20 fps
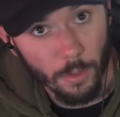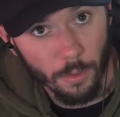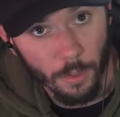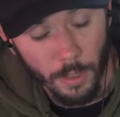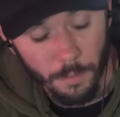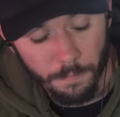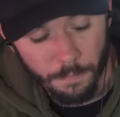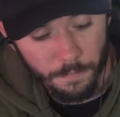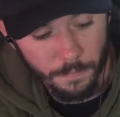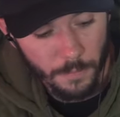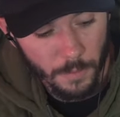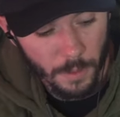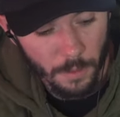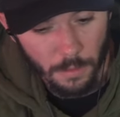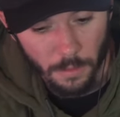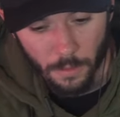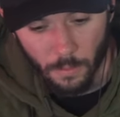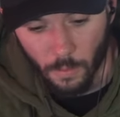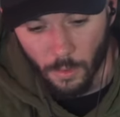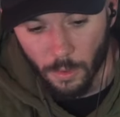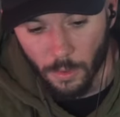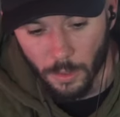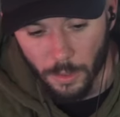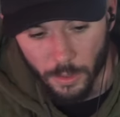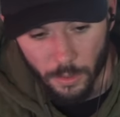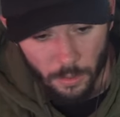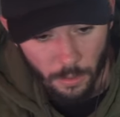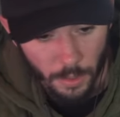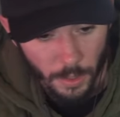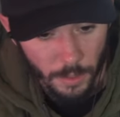Ukraine, the war in
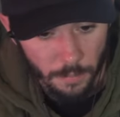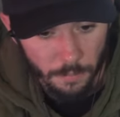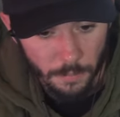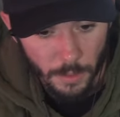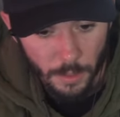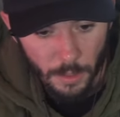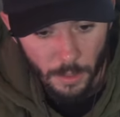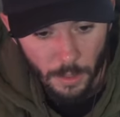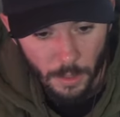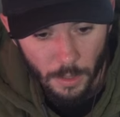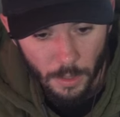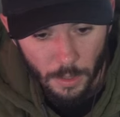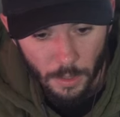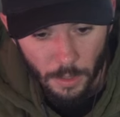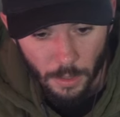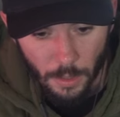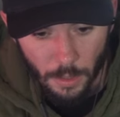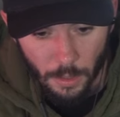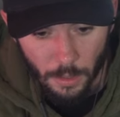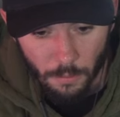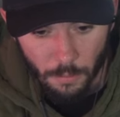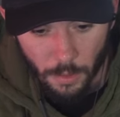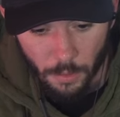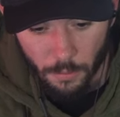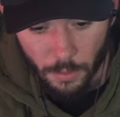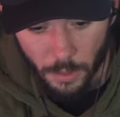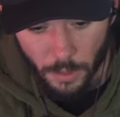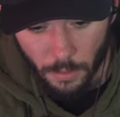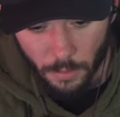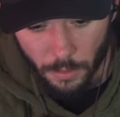Ukraine, uh, where
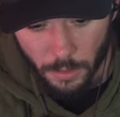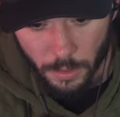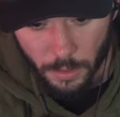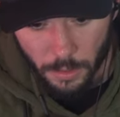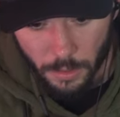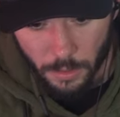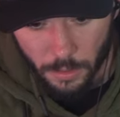we're going